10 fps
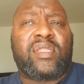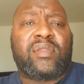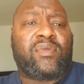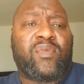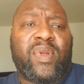
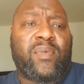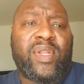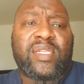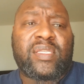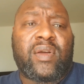We're
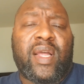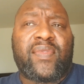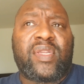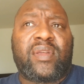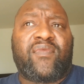just going to have
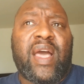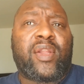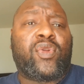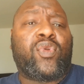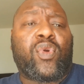to find a
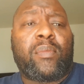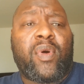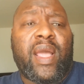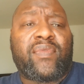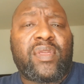new normal
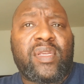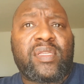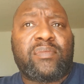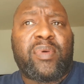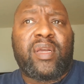after
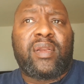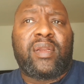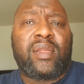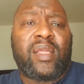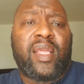this, but
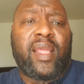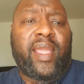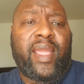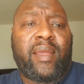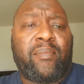it
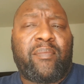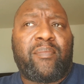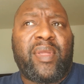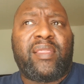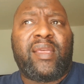can't
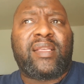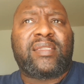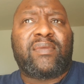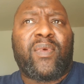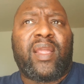be this.
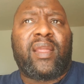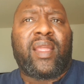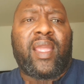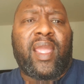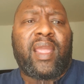We
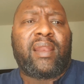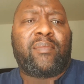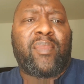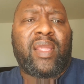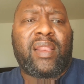can't
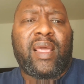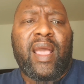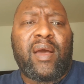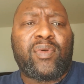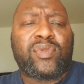be in the
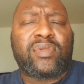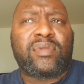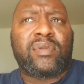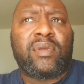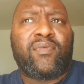house
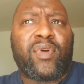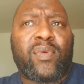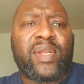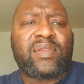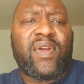for the
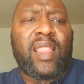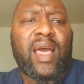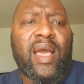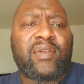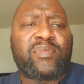rest of our
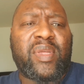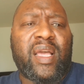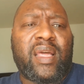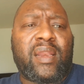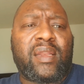lives
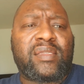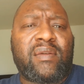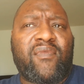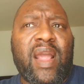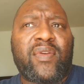behind
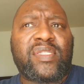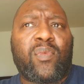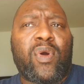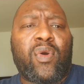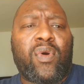some virus that
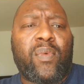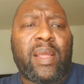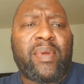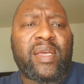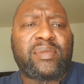won't go away
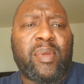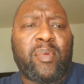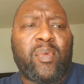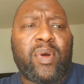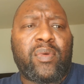because people
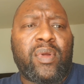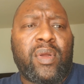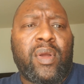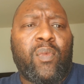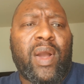won't
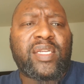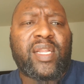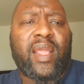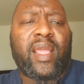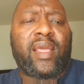wash
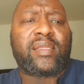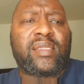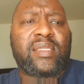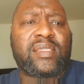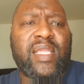their hands
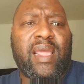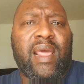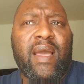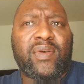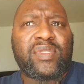and stay in the
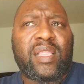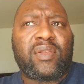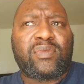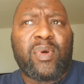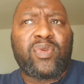house like they're
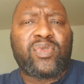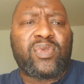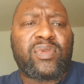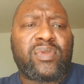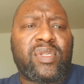supposed
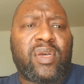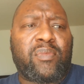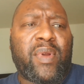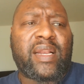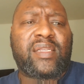to,
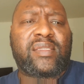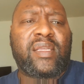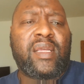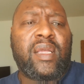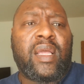practice
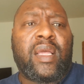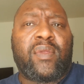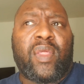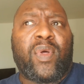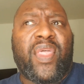
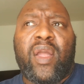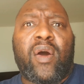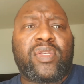what they call